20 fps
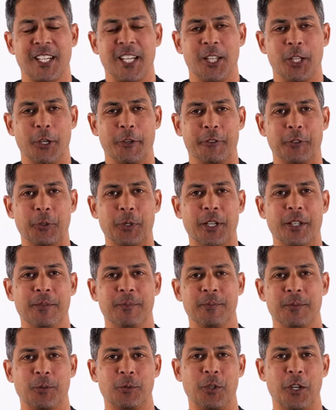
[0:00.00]
Hello
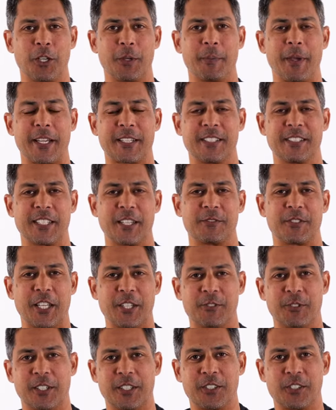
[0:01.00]
everyone, welcome back to
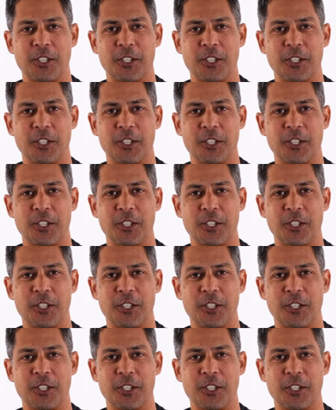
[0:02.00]
ZEVcentric.